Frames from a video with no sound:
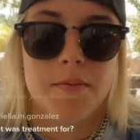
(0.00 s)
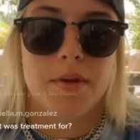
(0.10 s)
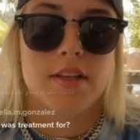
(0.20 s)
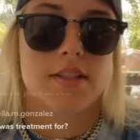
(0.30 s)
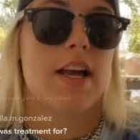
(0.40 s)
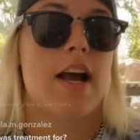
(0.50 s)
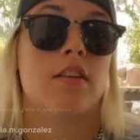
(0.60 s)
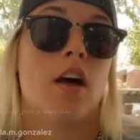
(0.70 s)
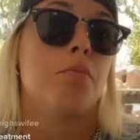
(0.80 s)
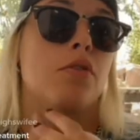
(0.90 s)
because like I
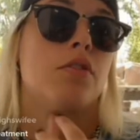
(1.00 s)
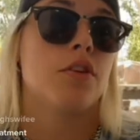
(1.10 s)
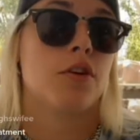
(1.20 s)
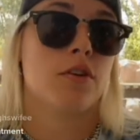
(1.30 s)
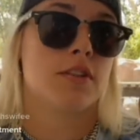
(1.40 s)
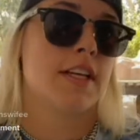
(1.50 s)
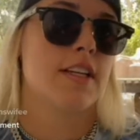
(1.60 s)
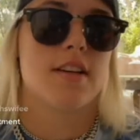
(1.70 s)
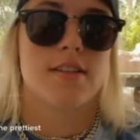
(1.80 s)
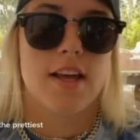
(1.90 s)
love both of the girls. Like
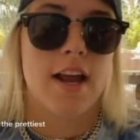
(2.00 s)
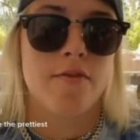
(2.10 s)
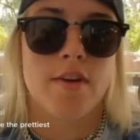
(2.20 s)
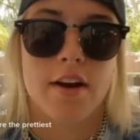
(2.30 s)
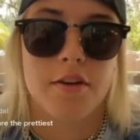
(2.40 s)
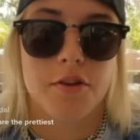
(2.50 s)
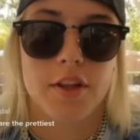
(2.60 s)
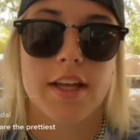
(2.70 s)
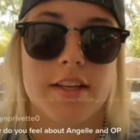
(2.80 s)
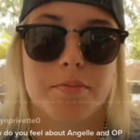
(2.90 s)
it sucks that I even had to do
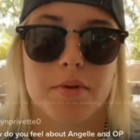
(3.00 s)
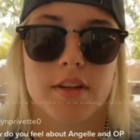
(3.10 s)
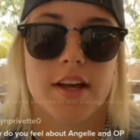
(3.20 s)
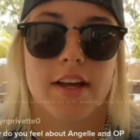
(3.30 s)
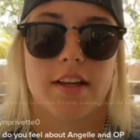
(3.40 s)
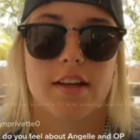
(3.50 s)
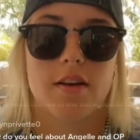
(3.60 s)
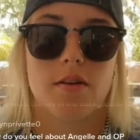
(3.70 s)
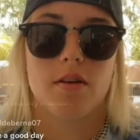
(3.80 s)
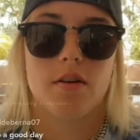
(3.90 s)
this, but like
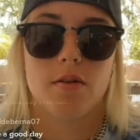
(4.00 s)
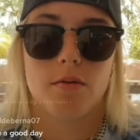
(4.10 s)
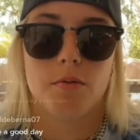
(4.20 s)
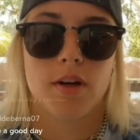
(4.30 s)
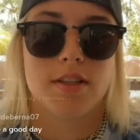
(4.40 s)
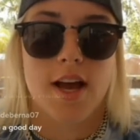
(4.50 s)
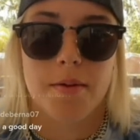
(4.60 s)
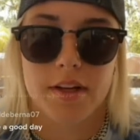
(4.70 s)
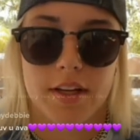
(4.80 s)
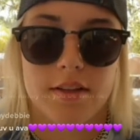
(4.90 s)
what's
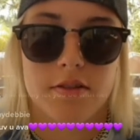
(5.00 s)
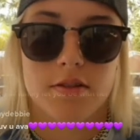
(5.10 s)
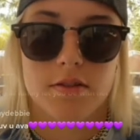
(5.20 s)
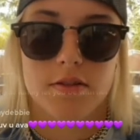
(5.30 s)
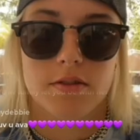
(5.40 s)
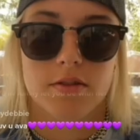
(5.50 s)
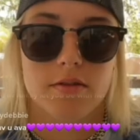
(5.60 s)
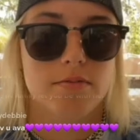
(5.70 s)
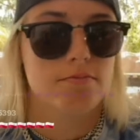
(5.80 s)
happening is